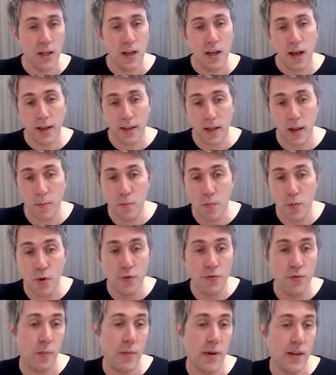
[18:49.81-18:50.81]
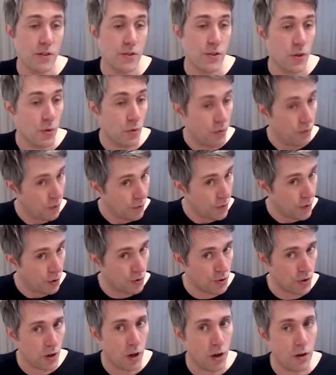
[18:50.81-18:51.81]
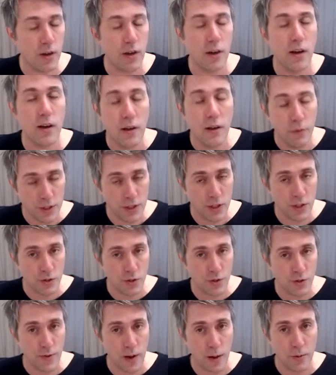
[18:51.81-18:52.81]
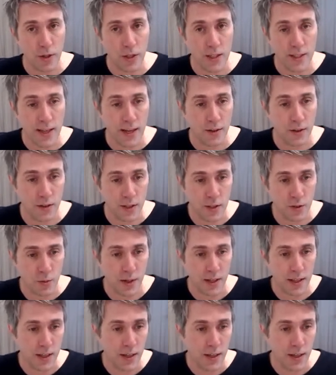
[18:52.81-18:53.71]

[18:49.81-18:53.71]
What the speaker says: and then move them into the future log, which is stuff that I'm going to tackle this week.